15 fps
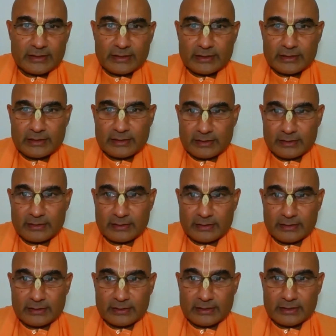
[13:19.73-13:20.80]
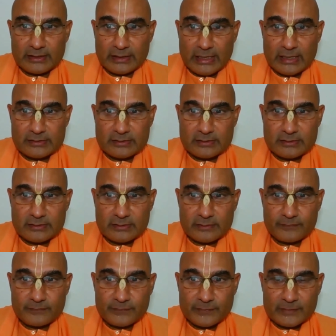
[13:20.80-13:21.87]
in the last
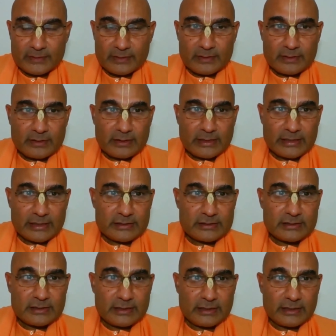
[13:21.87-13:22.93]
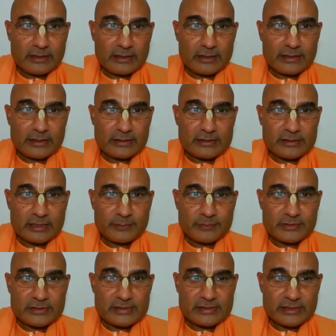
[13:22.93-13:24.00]
Ancha Leela in
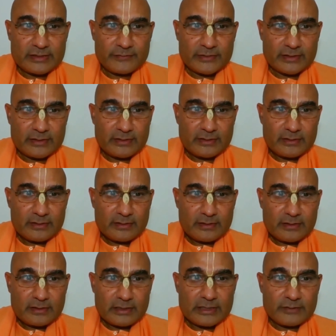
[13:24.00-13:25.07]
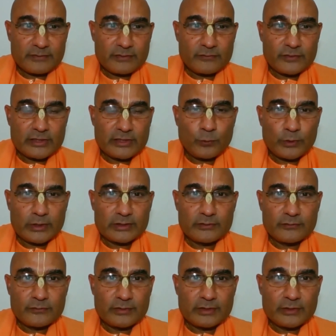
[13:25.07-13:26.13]
chapter 7, given very
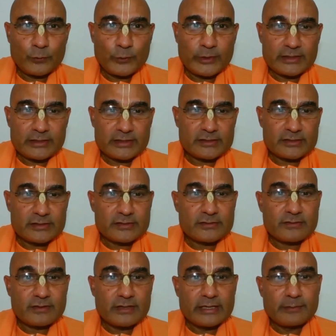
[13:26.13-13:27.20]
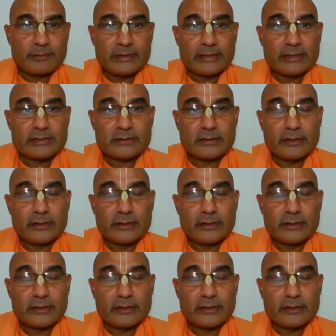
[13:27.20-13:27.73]
wonderfully, where it is described that